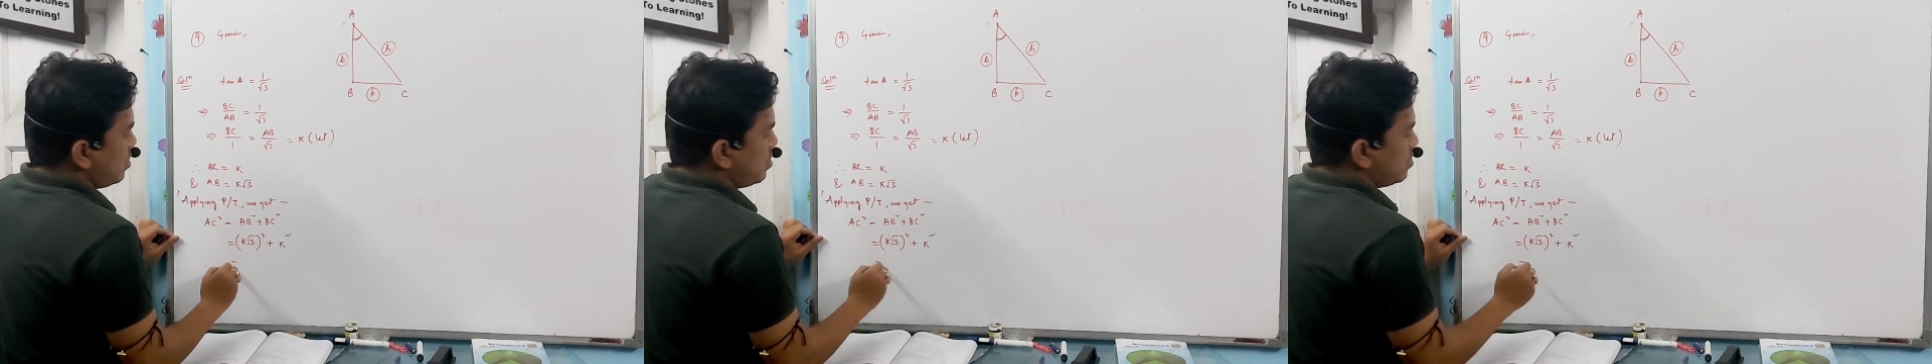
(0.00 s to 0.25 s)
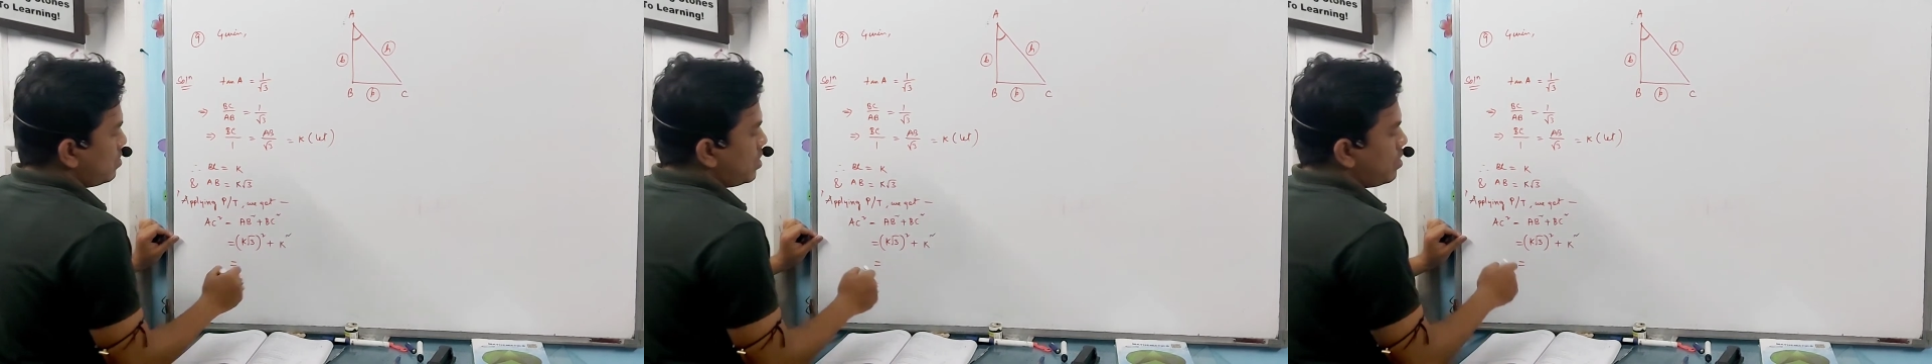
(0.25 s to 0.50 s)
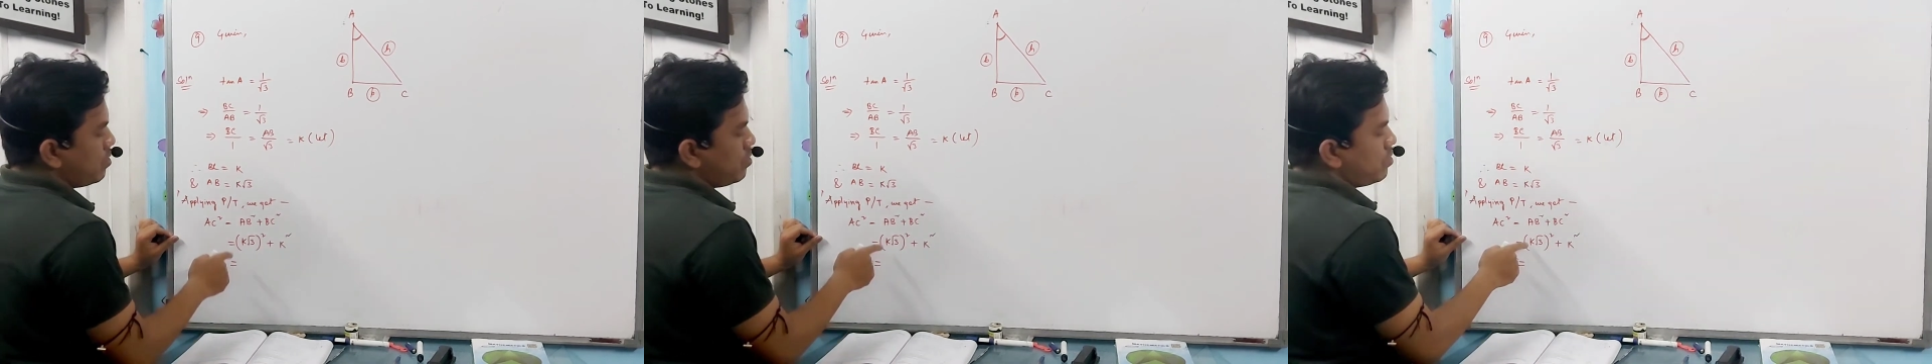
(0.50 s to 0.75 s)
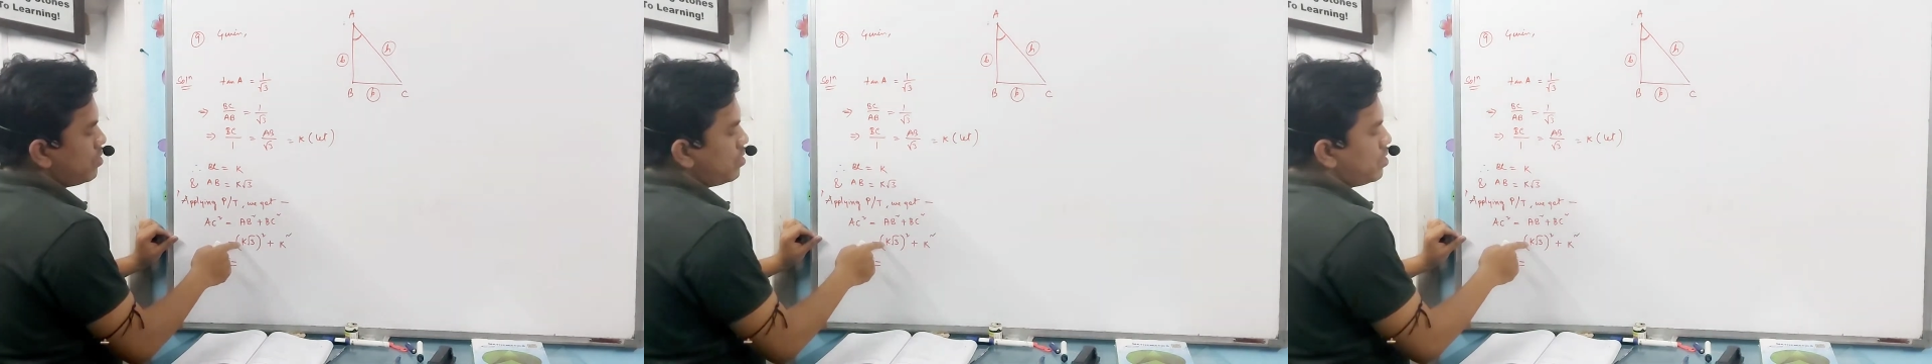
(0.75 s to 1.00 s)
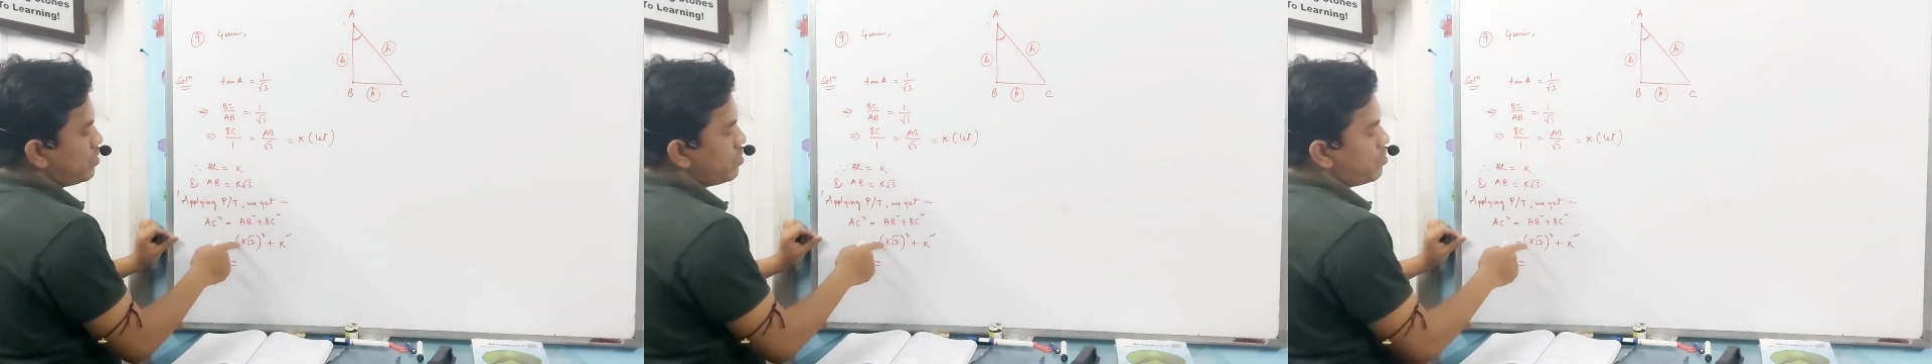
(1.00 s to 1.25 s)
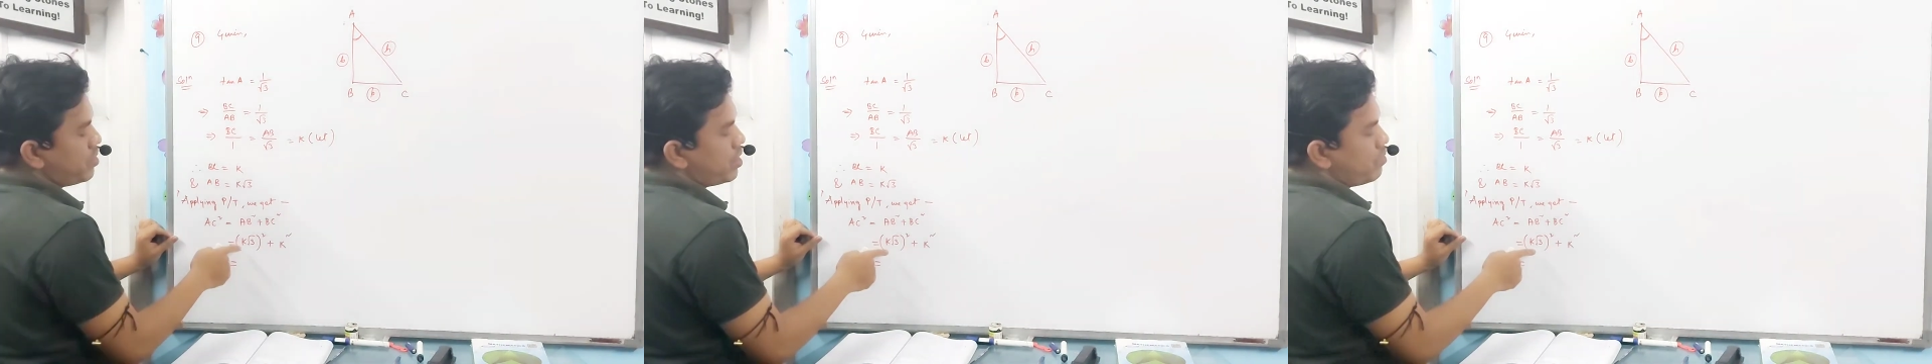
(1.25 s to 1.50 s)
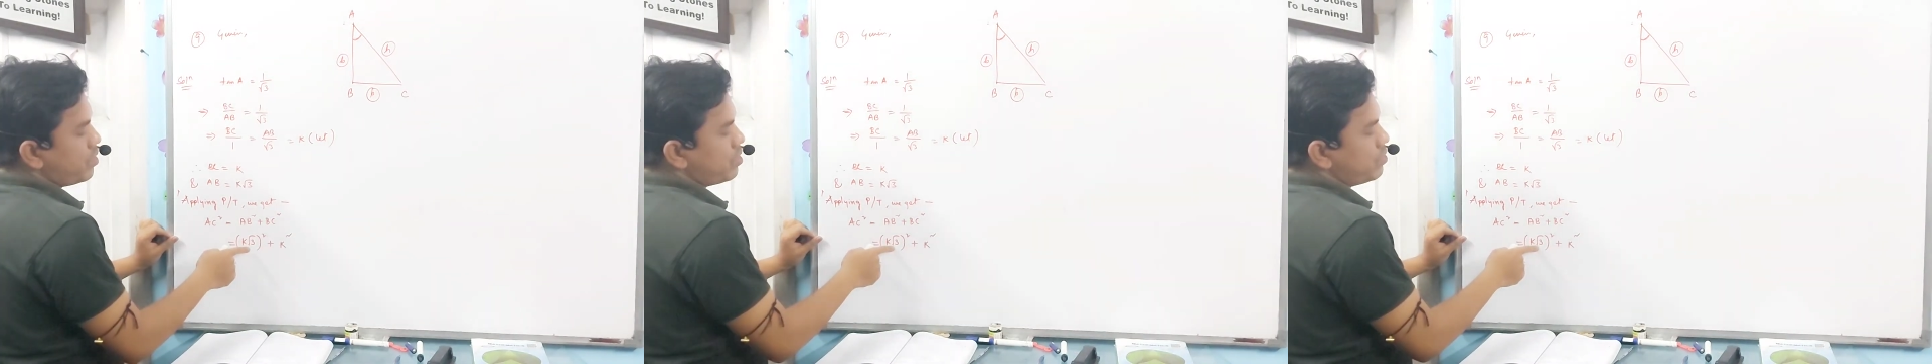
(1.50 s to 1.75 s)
So now it will become what?